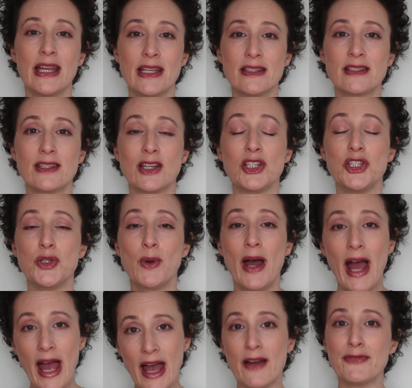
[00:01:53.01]
is that you
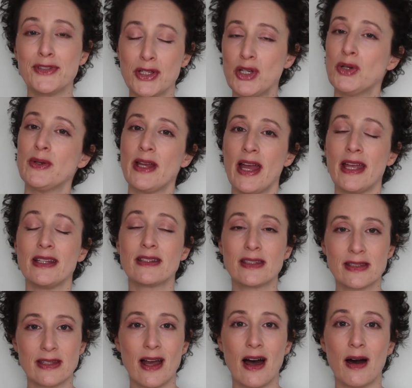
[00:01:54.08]
have to create
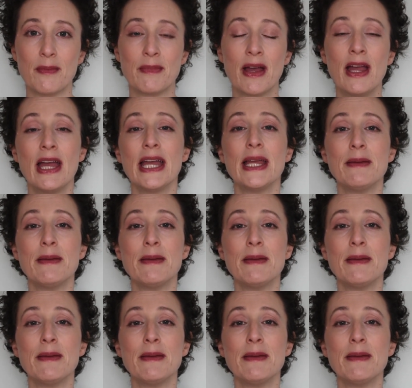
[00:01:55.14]
some